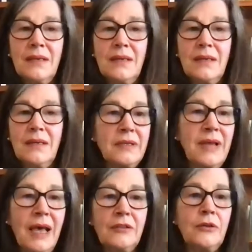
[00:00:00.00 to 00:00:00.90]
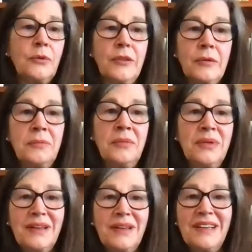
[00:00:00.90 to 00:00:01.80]
If an algorithm
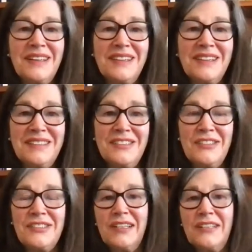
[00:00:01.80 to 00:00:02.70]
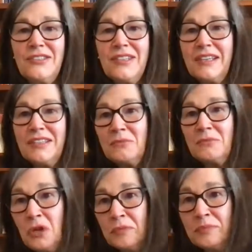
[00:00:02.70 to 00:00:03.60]
decides that,
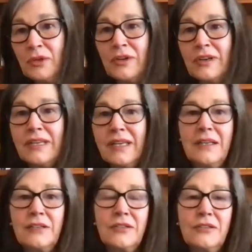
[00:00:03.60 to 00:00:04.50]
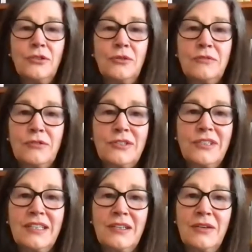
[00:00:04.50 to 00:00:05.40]
nope, you're not getting into this
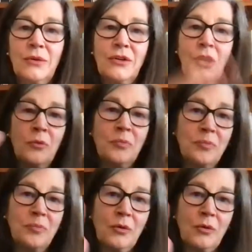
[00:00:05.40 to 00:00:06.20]
university, or nope,